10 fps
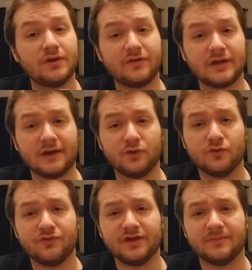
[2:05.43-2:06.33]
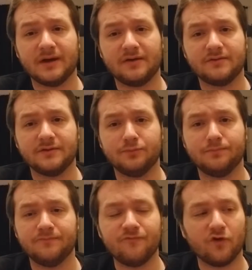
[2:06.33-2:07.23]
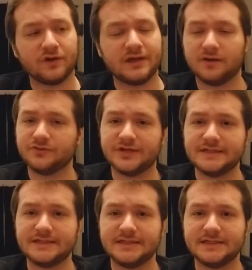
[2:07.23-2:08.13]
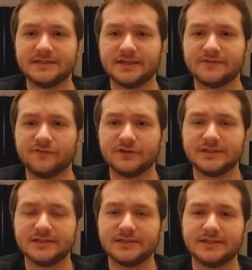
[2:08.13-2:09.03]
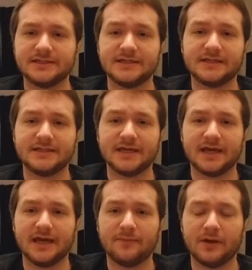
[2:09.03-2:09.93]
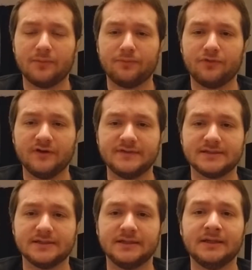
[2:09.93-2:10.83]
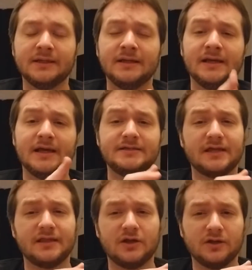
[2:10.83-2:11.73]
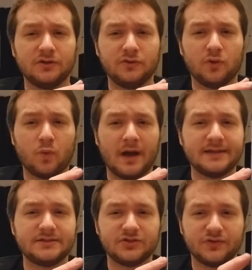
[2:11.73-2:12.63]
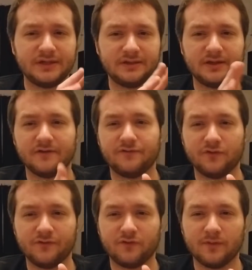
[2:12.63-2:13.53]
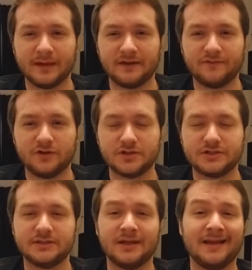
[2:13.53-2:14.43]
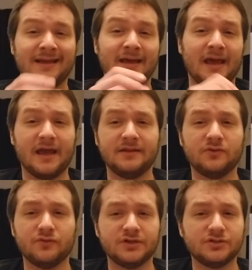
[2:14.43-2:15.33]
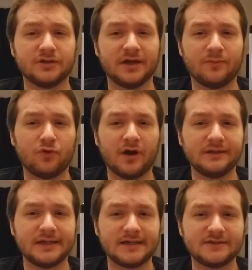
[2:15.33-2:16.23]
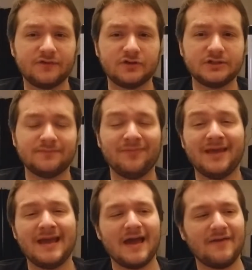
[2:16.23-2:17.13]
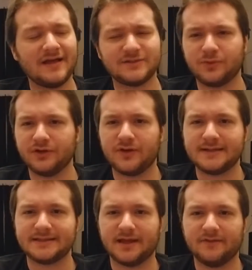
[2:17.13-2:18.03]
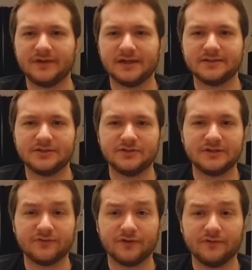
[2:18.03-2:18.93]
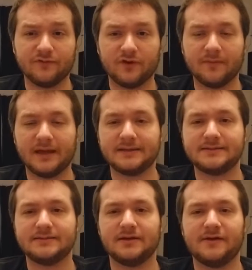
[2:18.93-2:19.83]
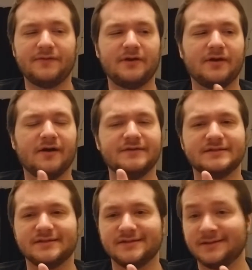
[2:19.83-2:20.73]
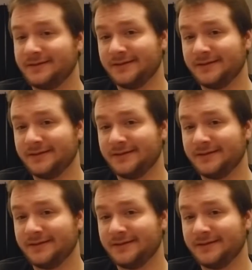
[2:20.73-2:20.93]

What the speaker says: another kind of cool thing about the 4K Ultra HD sets versus the sets that came out previously is that they include a widescreen, kind of full formatted version, and the original kind of broadcast version. And that's pretty great to have kind of two differing formats on there. Obviously,